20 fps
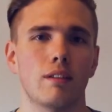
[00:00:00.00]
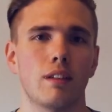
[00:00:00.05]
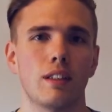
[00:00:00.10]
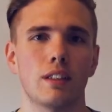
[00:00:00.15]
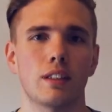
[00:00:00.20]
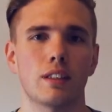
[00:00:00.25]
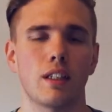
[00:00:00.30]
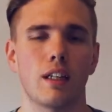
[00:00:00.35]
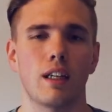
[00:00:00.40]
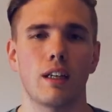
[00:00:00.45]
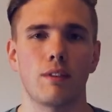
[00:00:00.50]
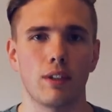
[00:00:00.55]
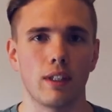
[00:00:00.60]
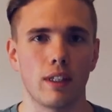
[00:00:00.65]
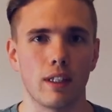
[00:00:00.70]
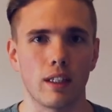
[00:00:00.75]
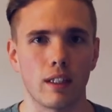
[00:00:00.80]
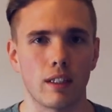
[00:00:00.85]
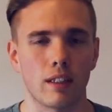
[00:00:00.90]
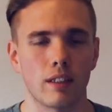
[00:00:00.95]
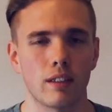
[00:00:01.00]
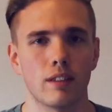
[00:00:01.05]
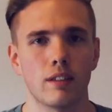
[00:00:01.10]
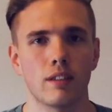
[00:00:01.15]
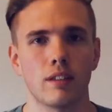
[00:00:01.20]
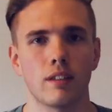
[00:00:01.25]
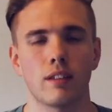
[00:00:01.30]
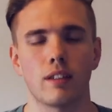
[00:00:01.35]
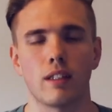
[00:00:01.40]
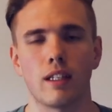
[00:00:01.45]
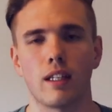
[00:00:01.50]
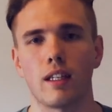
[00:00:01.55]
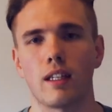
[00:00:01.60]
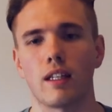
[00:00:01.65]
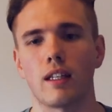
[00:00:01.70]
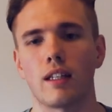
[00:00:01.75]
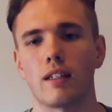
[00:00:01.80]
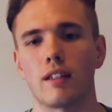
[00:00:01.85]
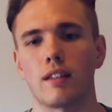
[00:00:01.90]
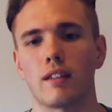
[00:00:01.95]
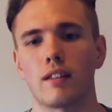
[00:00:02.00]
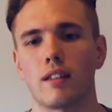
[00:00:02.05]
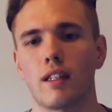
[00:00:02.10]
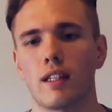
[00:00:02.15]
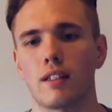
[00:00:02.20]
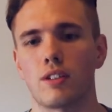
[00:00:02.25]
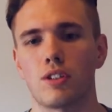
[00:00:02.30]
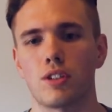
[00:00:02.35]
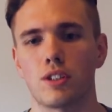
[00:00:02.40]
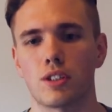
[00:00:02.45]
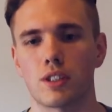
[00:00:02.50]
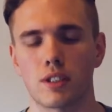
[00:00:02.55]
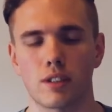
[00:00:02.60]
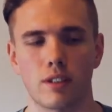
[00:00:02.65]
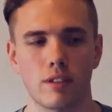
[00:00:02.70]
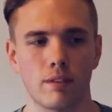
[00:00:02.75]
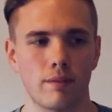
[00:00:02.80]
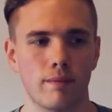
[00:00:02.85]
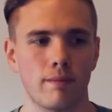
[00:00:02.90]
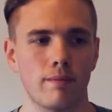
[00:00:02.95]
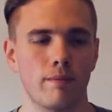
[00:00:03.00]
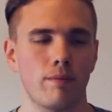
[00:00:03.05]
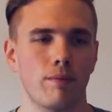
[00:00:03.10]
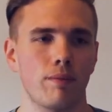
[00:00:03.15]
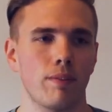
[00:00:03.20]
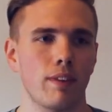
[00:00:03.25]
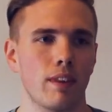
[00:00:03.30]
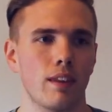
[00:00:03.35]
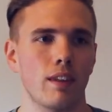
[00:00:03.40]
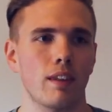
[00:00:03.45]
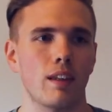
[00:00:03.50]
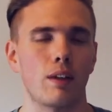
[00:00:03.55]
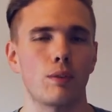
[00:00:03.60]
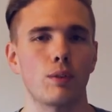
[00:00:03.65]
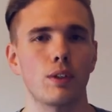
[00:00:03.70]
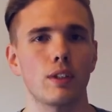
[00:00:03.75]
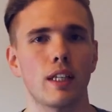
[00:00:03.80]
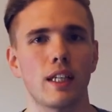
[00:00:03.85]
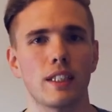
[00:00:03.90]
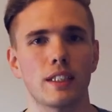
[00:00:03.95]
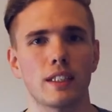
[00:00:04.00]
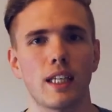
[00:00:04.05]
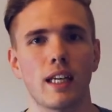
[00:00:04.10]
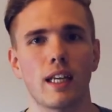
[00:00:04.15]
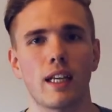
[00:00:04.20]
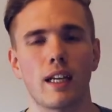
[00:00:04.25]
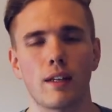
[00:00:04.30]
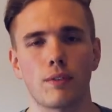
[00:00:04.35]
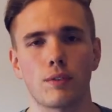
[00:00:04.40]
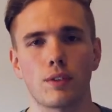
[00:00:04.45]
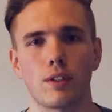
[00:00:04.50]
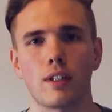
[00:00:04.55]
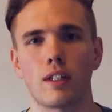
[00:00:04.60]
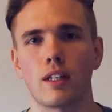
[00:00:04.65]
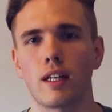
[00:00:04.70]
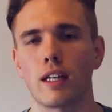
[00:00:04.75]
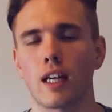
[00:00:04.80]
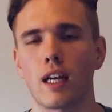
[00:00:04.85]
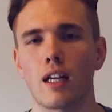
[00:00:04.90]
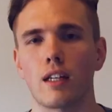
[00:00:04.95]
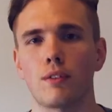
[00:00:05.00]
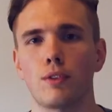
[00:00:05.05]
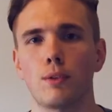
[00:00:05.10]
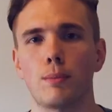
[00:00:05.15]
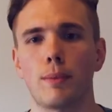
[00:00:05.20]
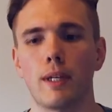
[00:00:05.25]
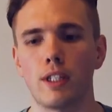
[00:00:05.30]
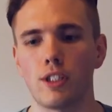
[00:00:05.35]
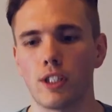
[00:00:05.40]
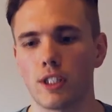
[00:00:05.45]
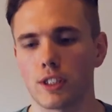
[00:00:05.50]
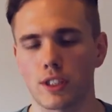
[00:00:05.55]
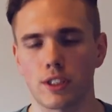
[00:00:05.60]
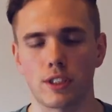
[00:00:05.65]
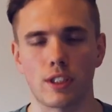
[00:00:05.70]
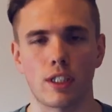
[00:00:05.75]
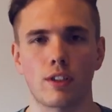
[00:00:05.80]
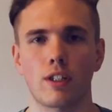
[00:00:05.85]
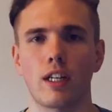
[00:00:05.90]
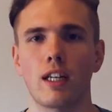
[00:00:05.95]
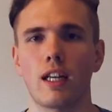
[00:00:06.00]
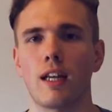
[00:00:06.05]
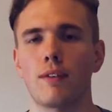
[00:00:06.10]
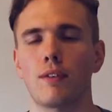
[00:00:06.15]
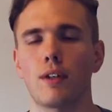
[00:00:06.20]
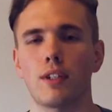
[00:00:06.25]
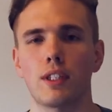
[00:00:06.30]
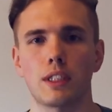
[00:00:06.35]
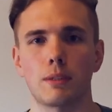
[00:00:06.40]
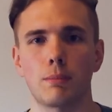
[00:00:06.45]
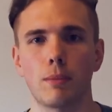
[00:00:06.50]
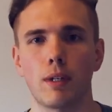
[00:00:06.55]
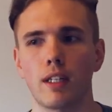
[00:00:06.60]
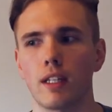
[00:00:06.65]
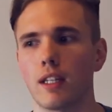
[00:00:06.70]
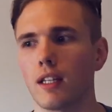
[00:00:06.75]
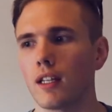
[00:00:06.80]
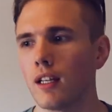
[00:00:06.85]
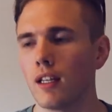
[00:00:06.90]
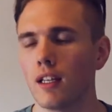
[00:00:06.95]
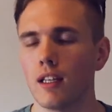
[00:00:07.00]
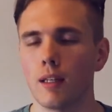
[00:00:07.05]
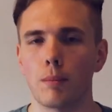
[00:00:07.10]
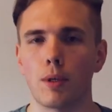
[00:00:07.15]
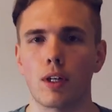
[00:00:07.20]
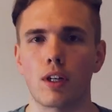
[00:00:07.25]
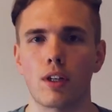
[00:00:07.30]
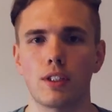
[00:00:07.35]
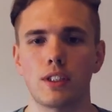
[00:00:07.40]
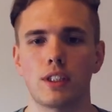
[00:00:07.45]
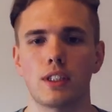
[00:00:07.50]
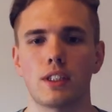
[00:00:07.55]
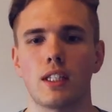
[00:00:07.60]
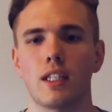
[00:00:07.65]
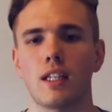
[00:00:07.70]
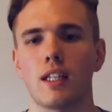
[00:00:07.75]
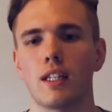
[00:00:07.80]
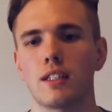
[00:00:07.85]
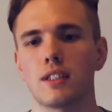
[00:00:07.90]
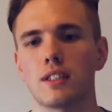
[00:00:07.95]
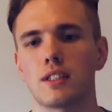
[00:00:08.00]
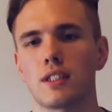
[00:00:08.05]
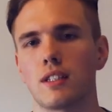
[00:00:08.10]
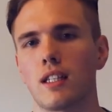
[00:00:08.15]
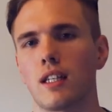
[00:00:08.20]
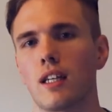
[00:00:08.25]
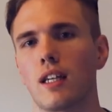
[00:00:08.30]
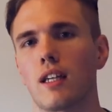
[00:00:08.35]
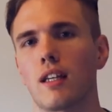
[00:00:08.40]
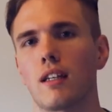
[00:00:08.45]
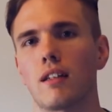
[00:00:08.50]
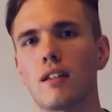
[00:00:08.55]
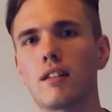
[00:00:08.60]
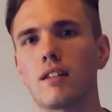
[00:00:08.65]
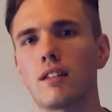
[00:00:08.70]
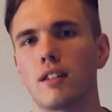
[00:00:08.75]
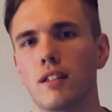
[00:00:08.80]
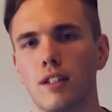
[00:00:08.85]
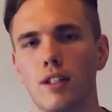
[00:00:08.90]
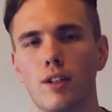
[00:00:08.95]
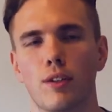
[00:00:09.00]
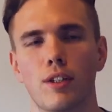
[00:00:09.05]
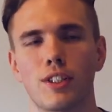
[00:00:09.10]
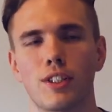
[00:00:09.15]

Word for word: it's not everything. And that's just, I realized that after I got a few paychecks. I was like, great, I have all this money, bought all these things, and you know,